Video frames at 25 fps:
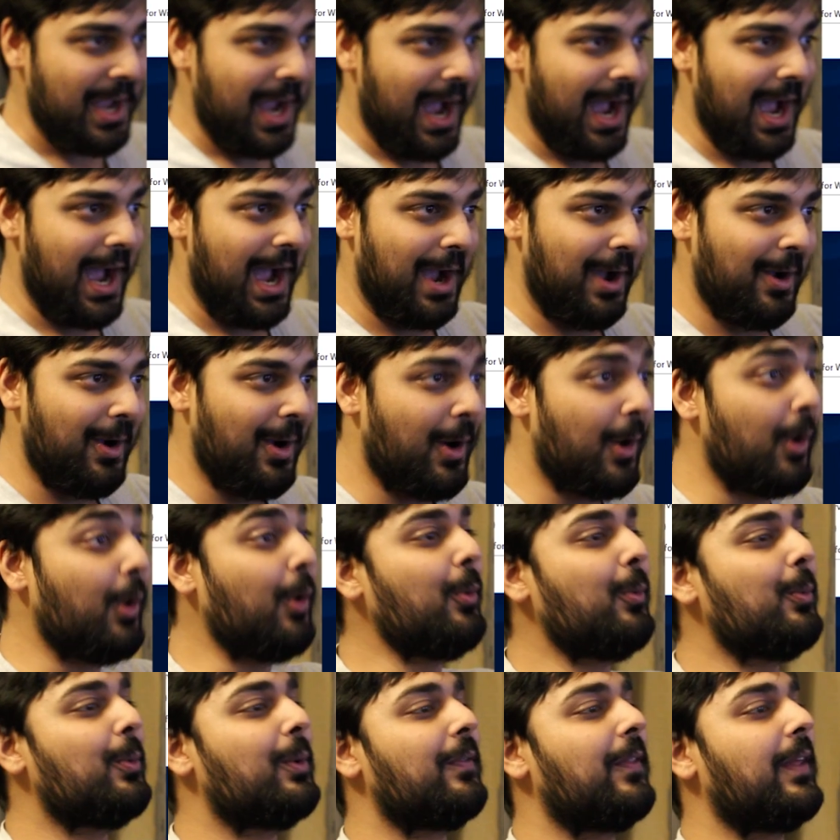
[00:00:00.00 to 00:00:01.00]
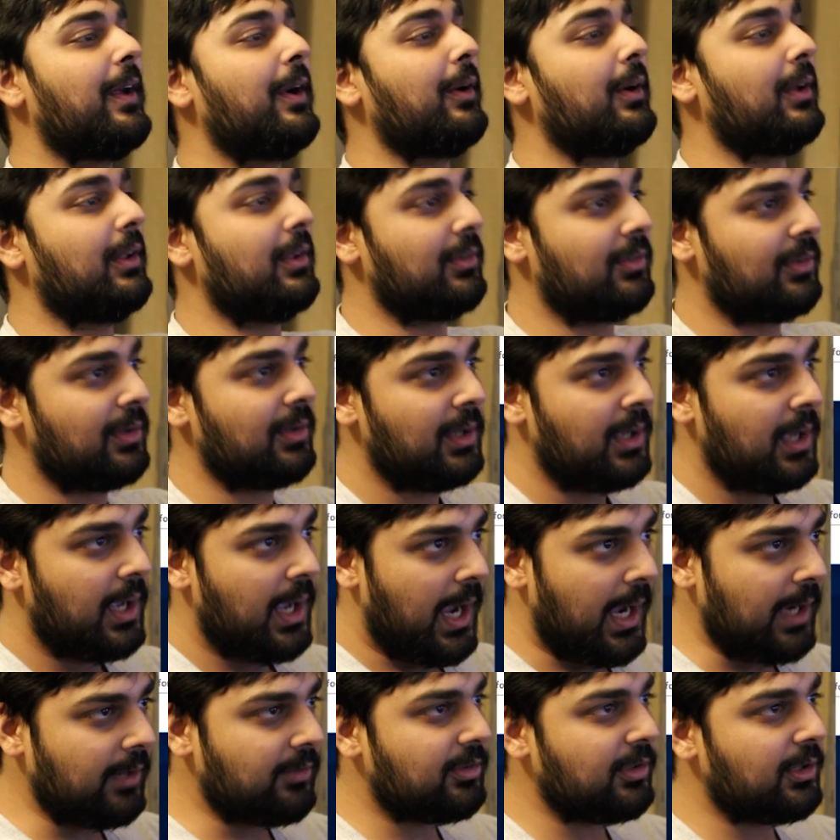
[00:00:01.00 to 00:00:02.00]
Oh, there it is.
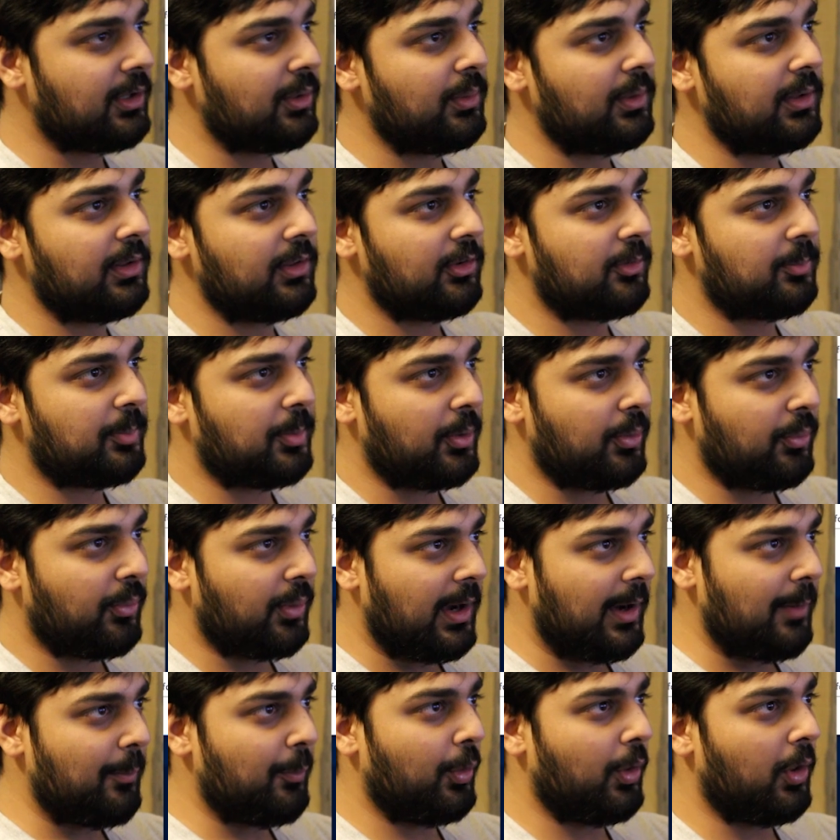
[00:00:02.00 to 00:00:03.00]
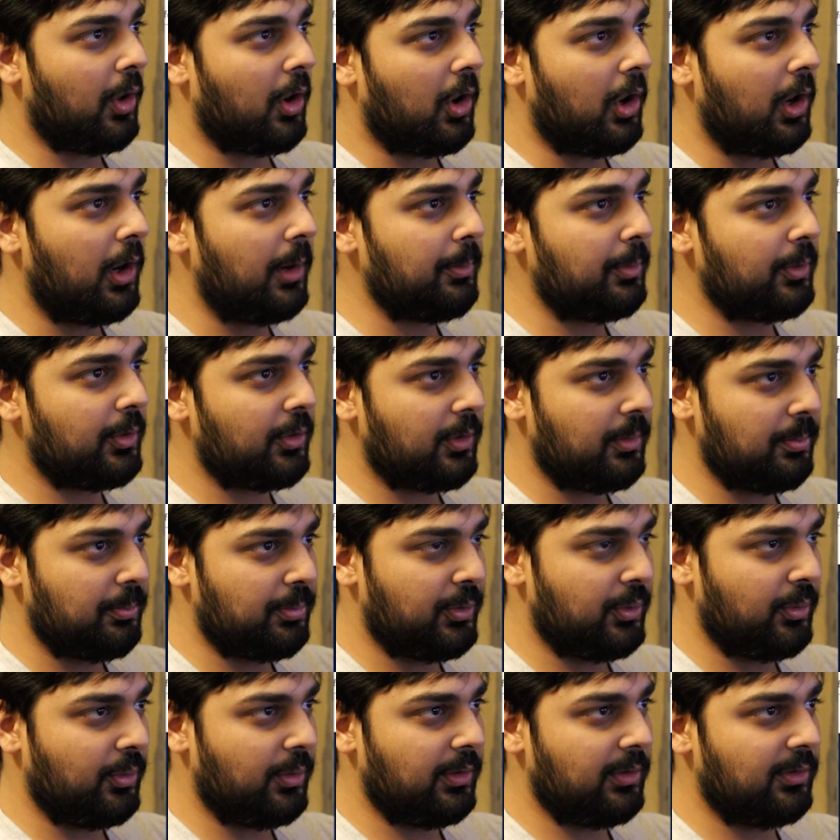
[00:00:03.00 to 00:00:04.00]
Executing this program will harm your
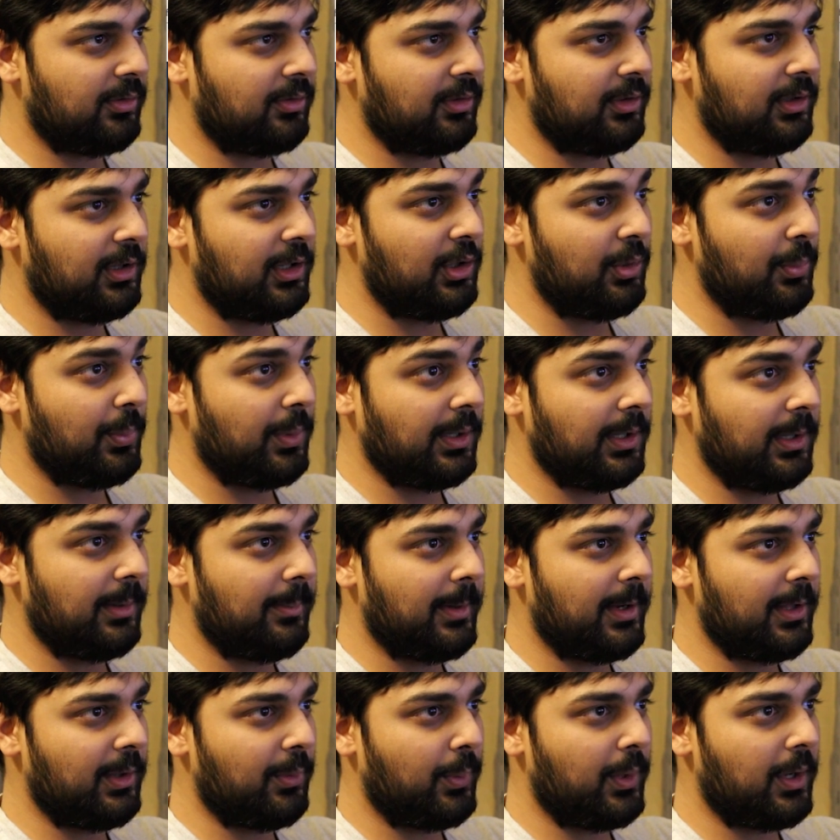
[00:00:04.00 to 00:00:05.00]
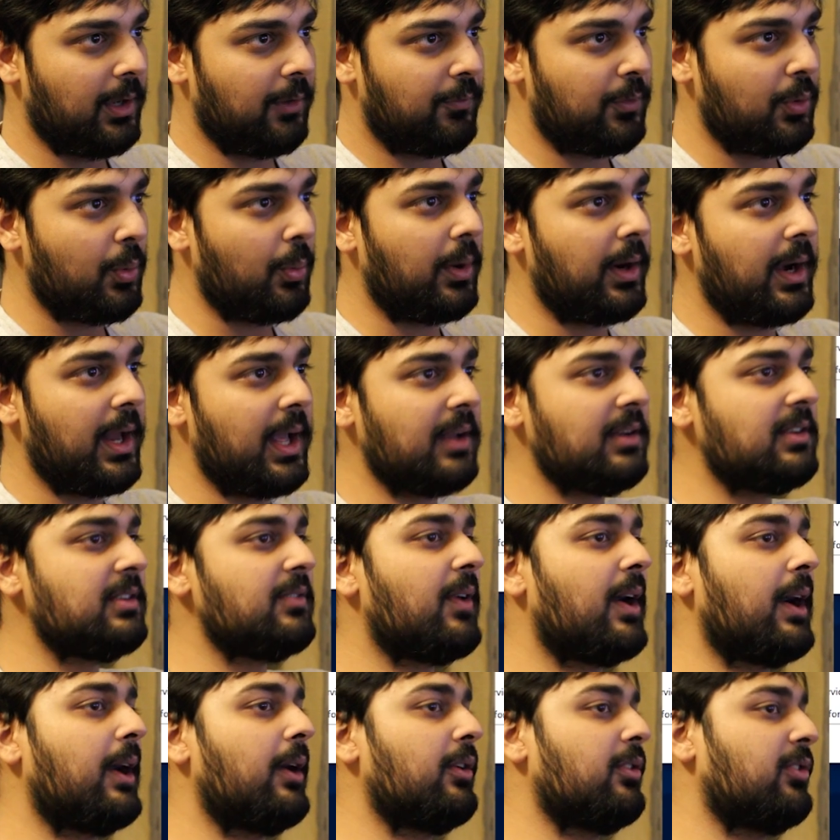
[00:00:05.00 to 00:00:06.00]
computer. This is an EULA, by the way. If you are an
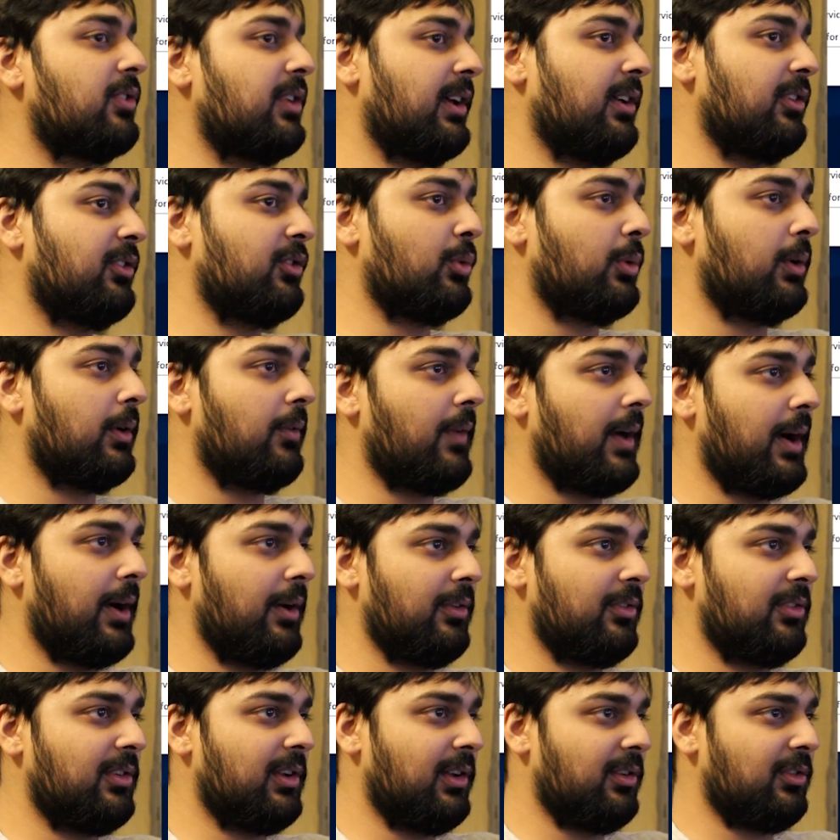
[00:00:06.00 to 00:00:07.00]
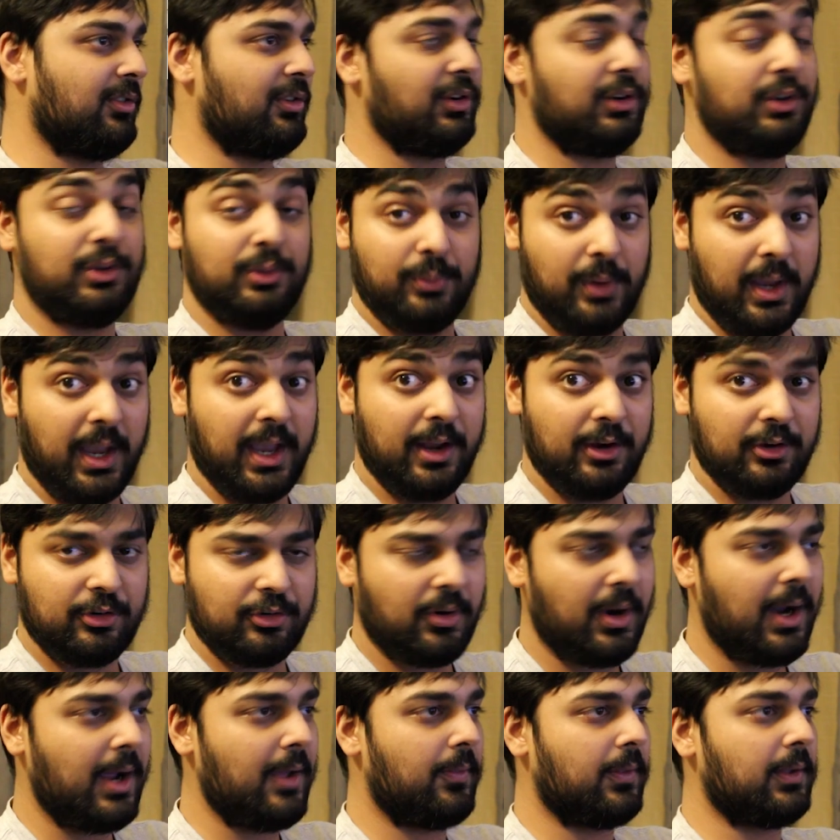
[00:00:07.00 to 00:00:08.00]
antivirus tester or a virus tester, you can
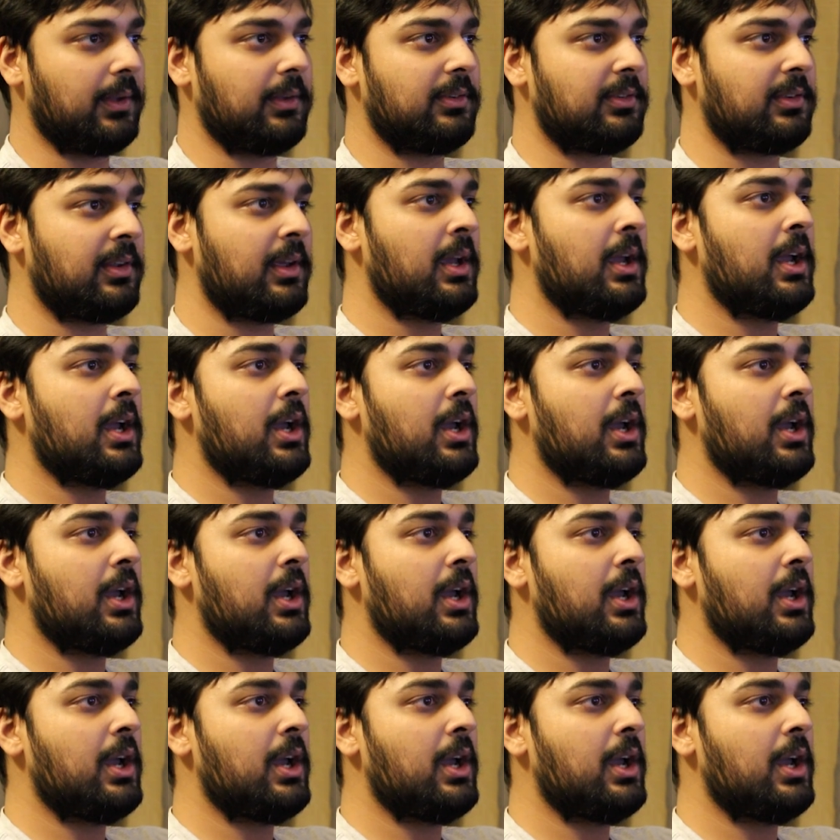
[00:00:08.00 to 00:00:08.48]
try this.